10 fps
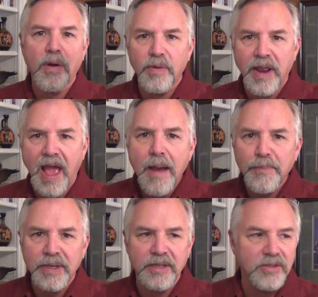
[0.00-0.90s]
what would
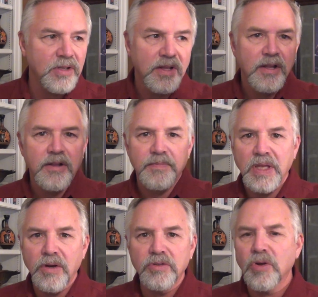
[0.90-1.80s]
happen is,
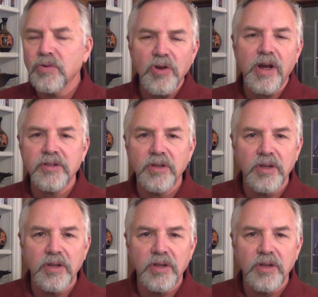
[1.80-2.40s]
you know, don't talk to,